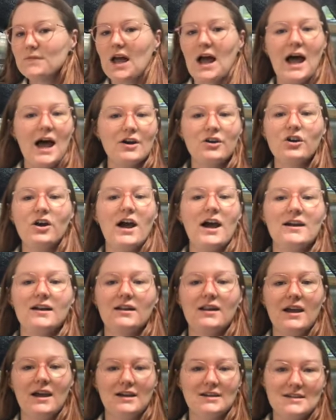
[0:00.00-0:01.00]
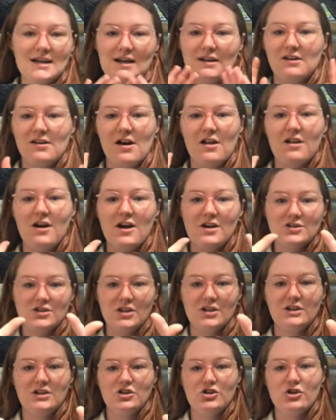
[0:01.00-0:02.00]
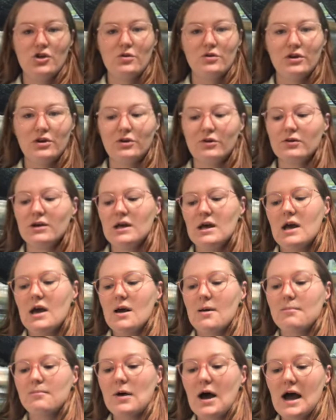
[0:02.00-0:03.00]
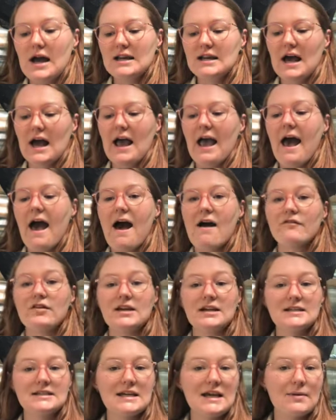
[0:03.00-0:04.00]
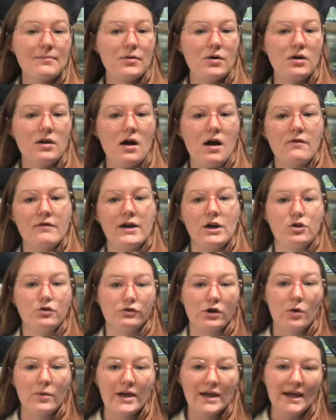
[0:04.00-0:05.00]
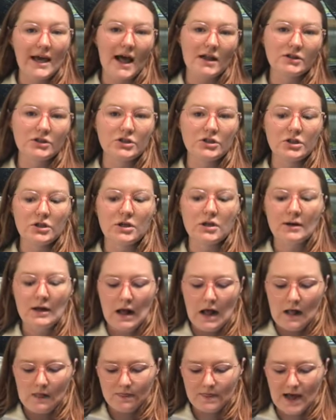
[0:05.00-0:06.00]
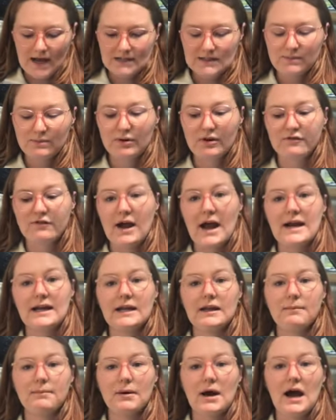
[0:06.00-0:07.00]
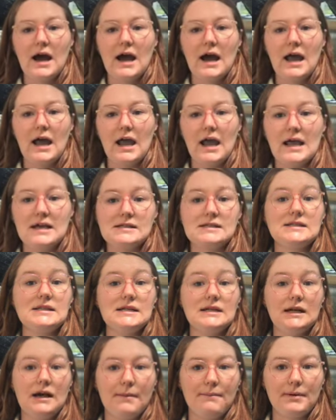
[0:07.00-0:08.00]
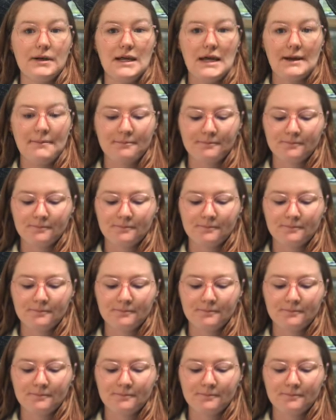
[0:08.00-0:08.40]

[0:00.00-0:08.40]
I don't know how to like technologically show you, but I have an example of a growing calendar that's provided by a seed company.